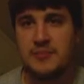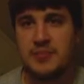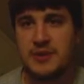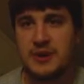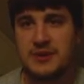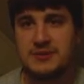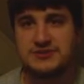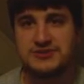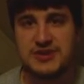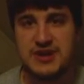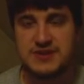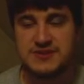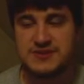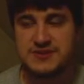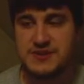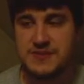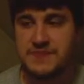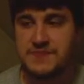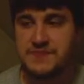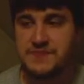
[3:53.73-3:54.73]
playing
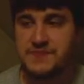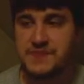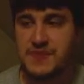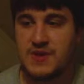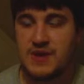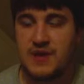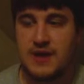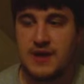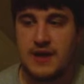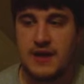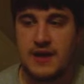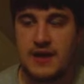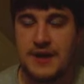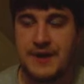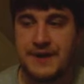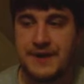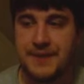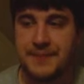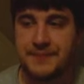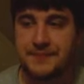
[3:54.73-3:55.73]
Jason.
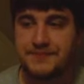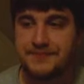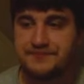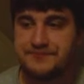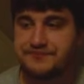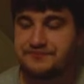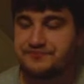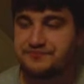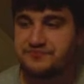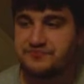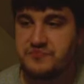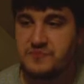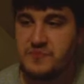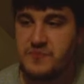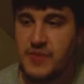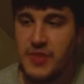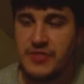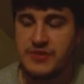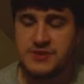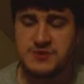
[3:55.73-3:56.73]

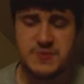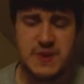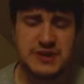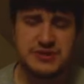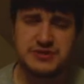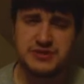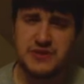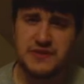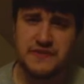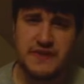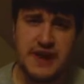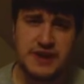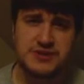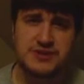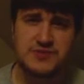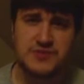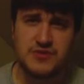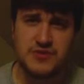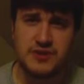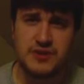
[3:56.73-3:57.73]
The special
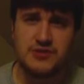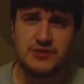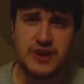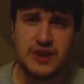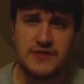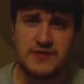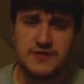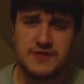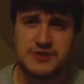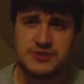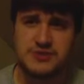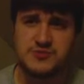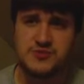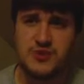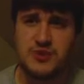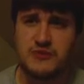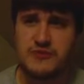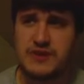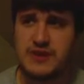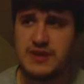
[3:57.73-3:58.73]
effects are really great in this
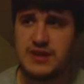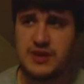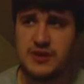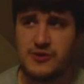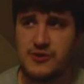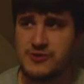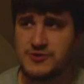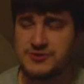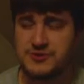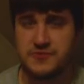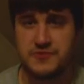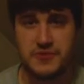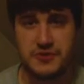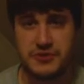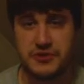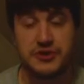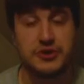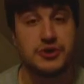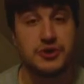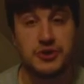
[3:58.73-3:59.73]
one. The kills are
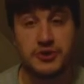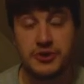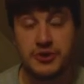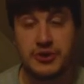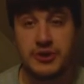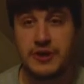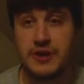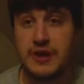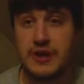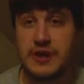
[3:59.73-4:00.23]
really good.